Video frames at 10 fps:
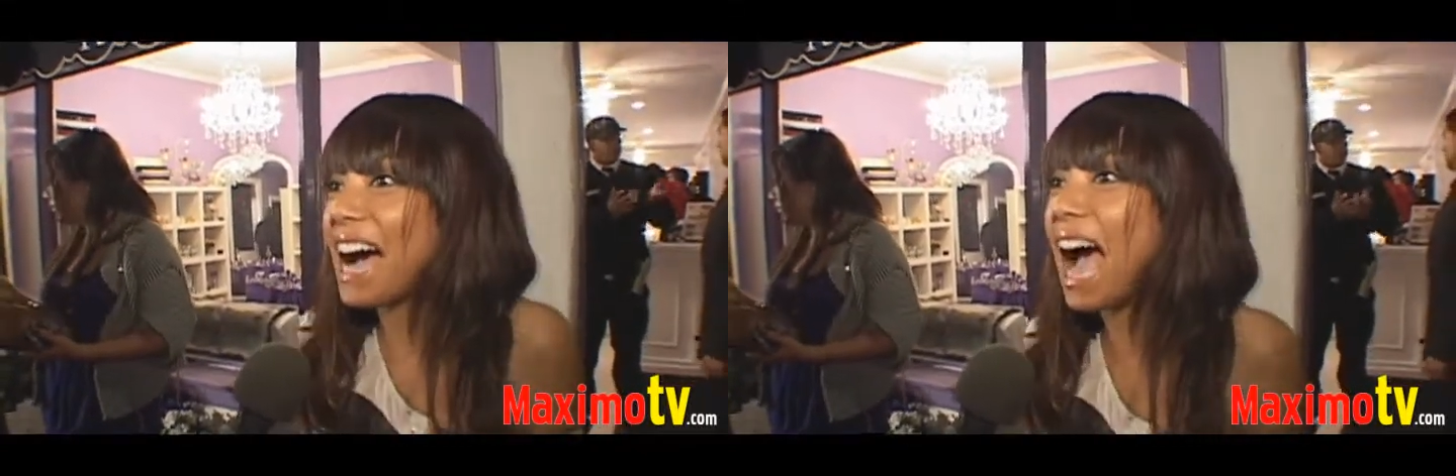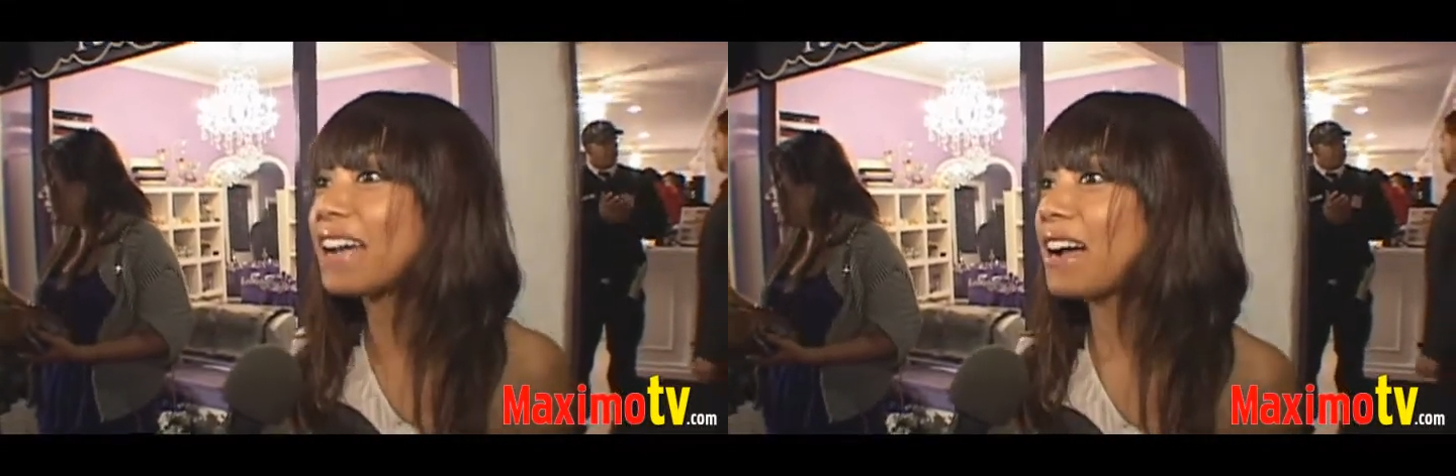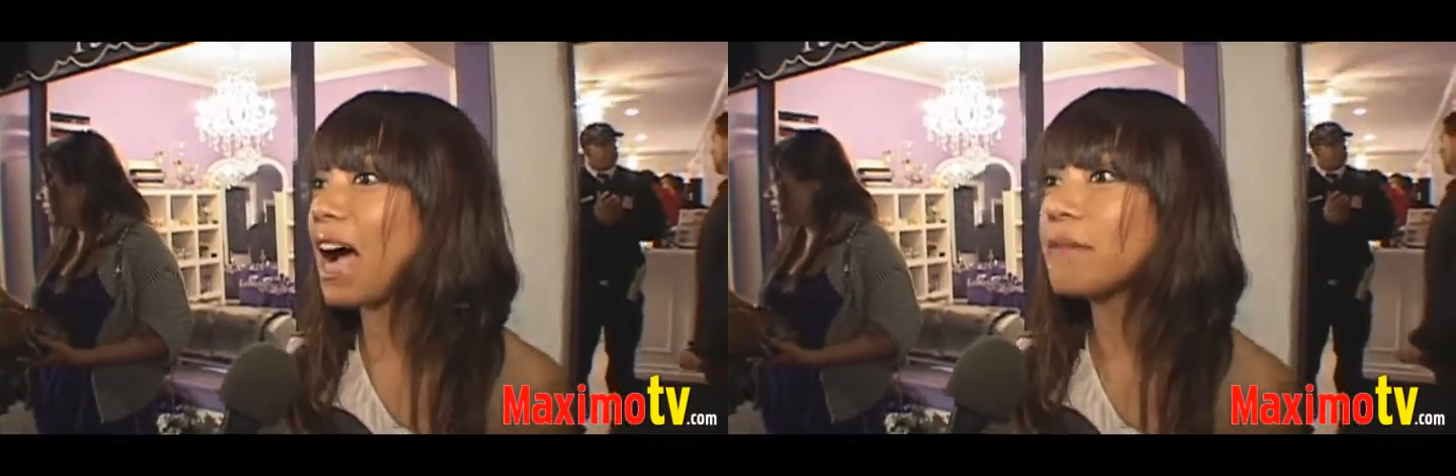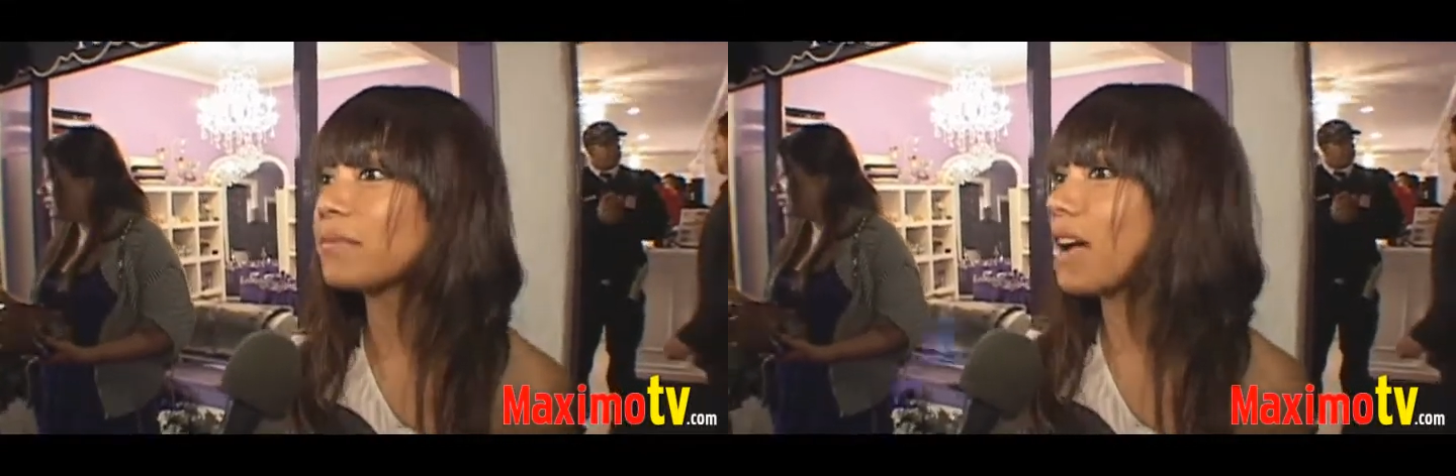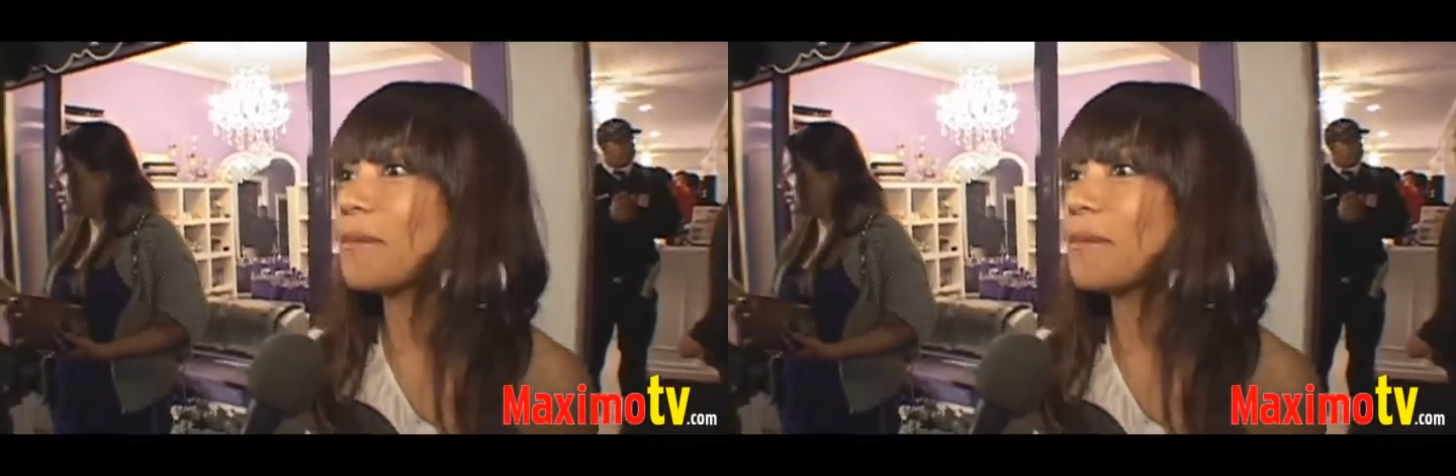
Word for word: I I'm